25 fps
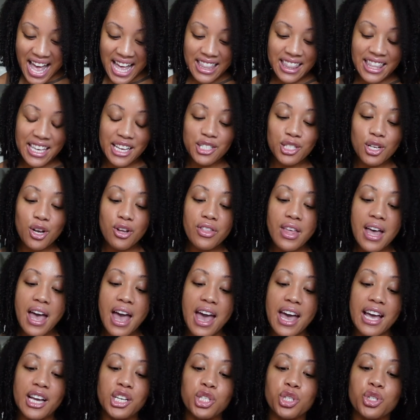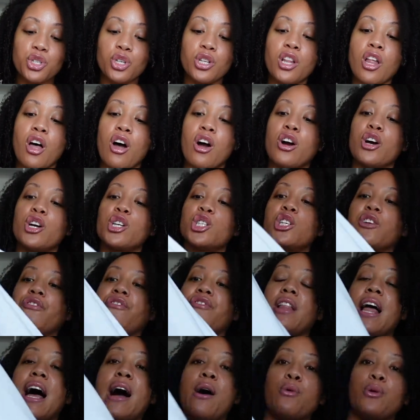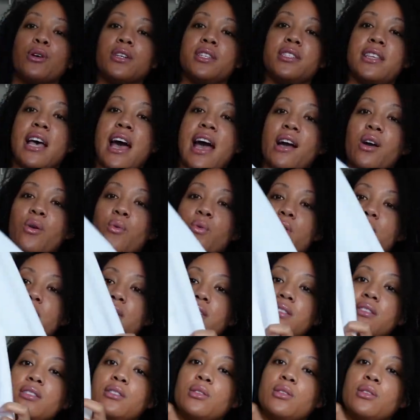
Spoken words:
These are the extra large flour sack ones.